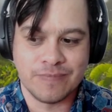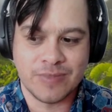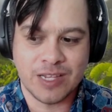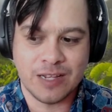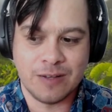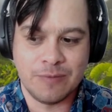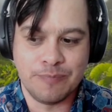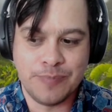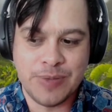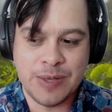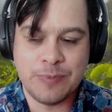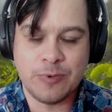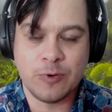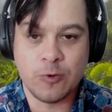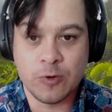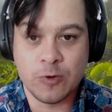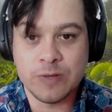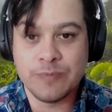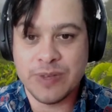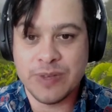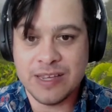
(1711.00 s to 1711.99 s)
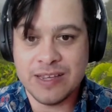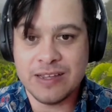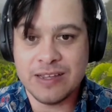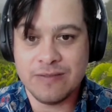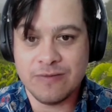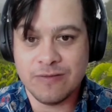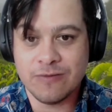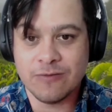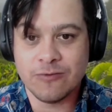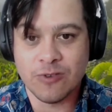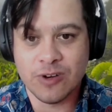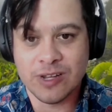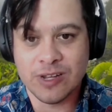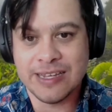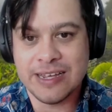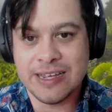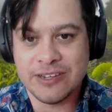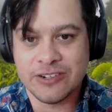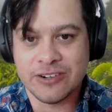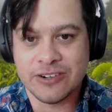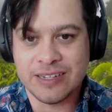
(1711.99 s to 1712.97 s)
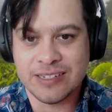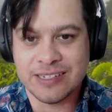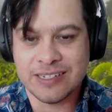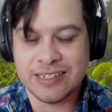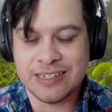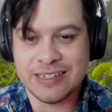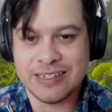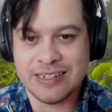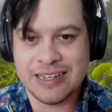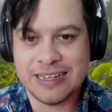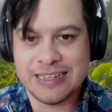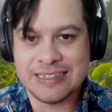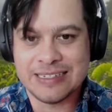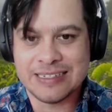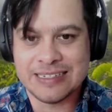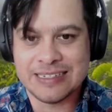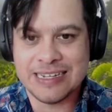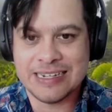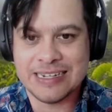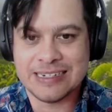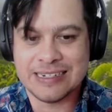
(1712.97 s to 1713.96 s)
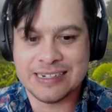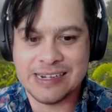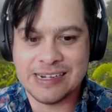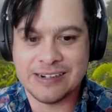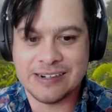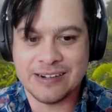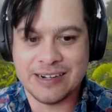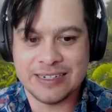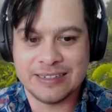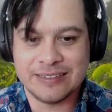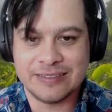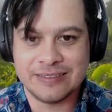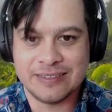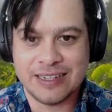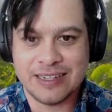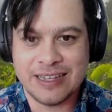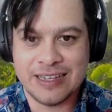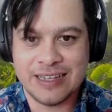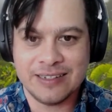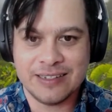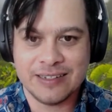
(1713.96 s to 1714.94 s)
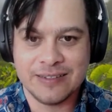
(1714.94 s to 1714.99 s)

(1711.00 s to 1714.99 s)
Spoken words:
people would be really interested in seeing and hearing it.